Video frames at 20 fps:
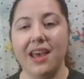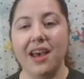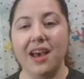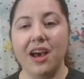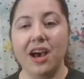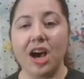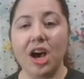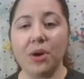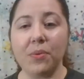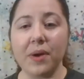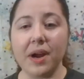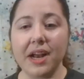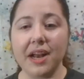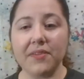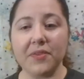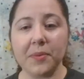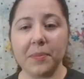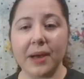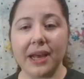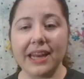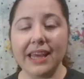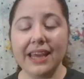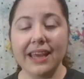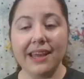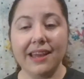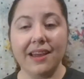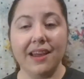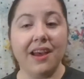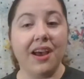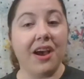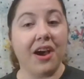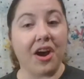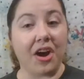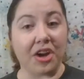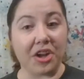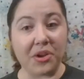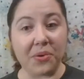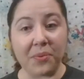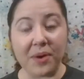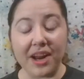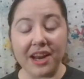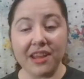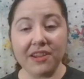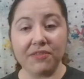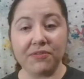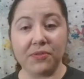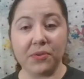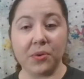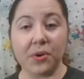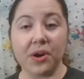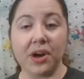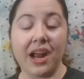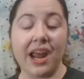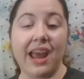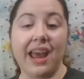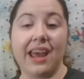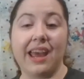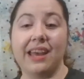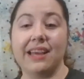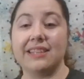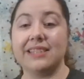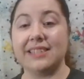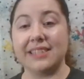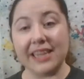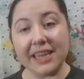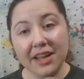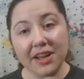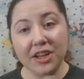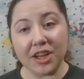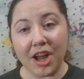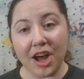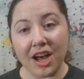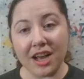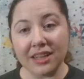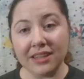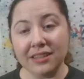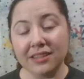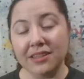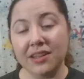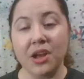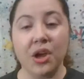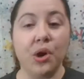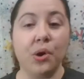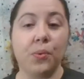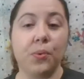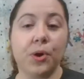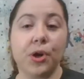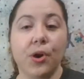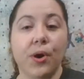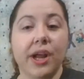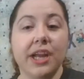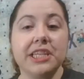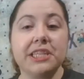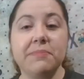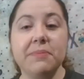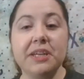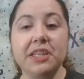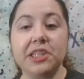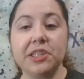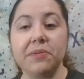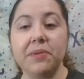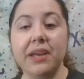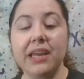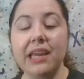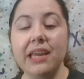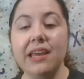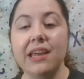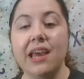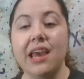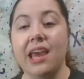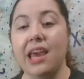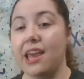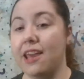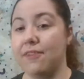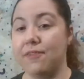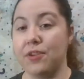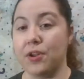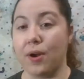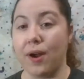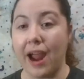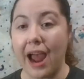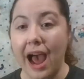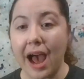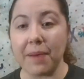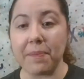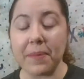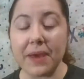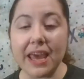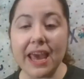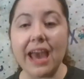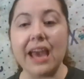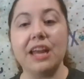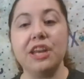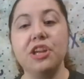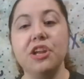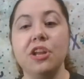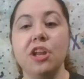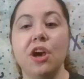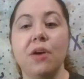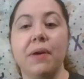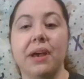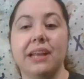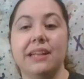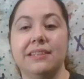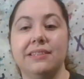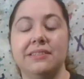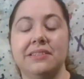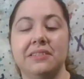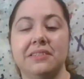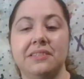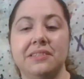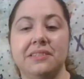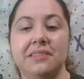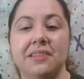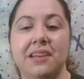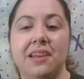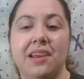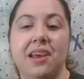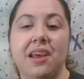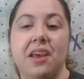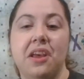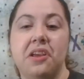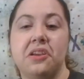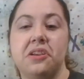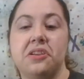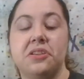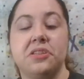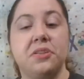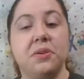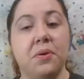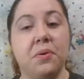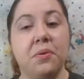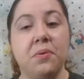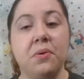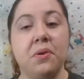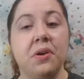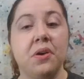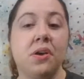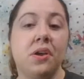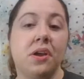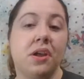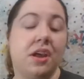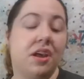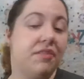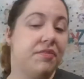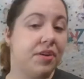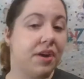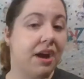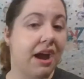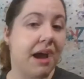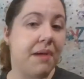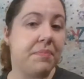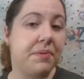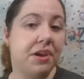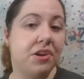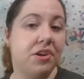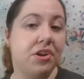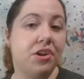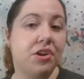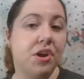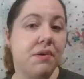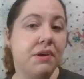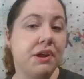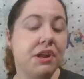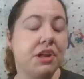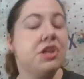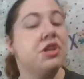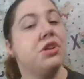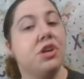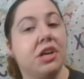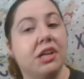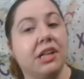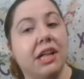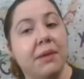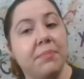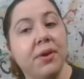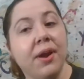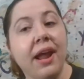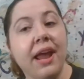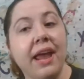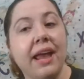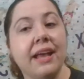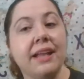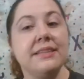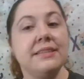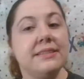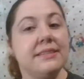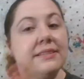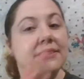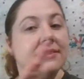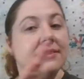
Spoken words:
All right, everybody. Are you ready for a sing-along? We're going to be doing If You're Happy and You Know It. So, if you're happy and you know it, you clap your hands.